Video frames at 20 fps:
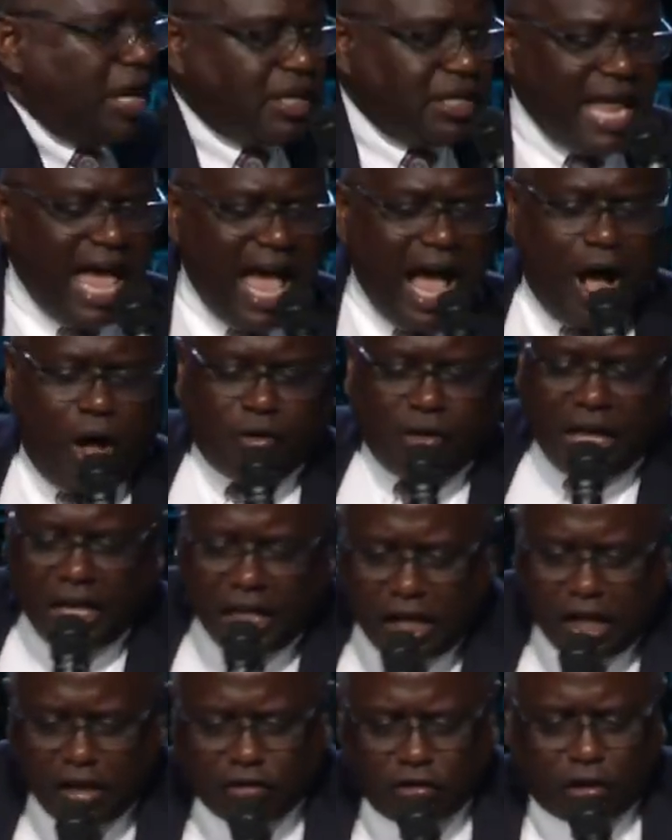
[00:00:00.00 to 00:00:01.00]
and down the
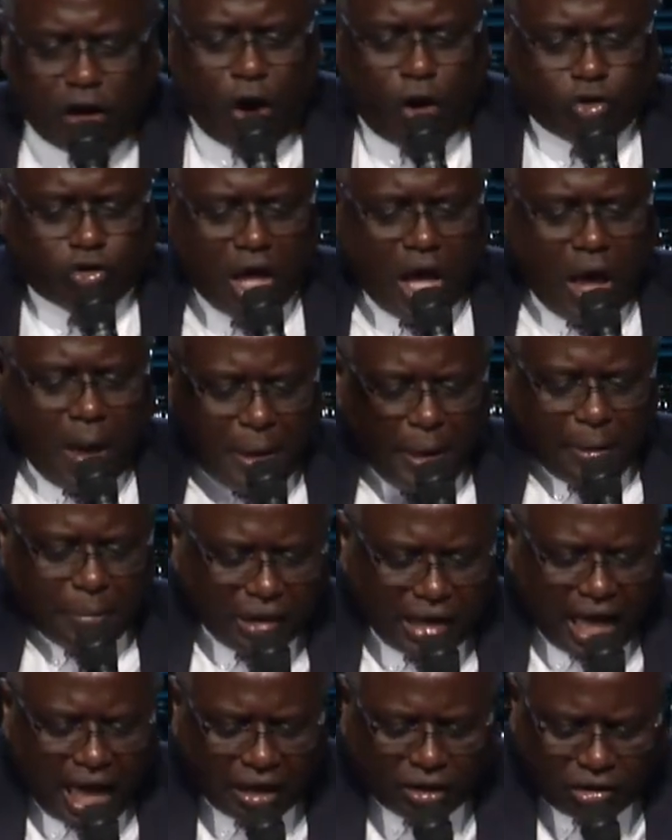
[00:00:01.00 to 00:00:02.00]
East Coast. People
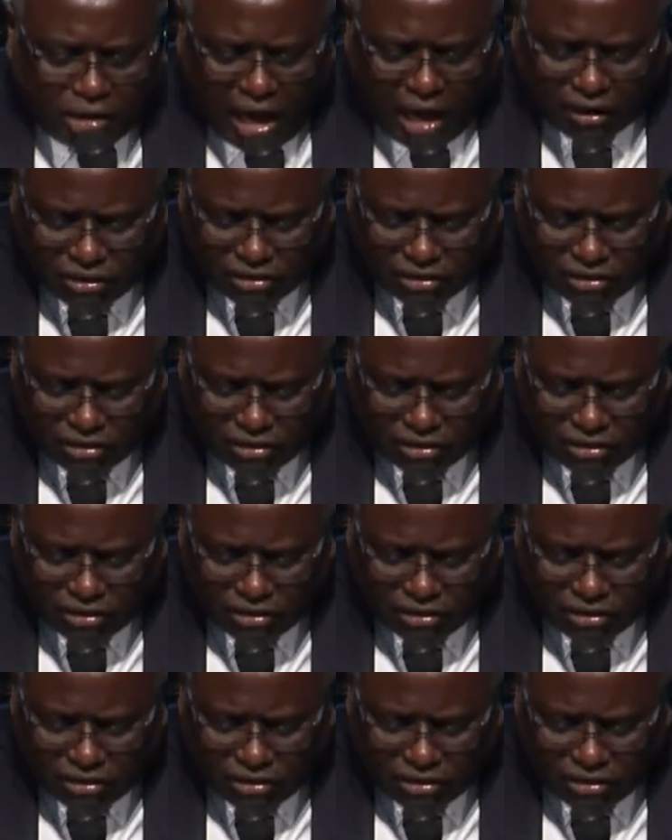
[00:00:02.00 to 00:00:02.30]
like Doug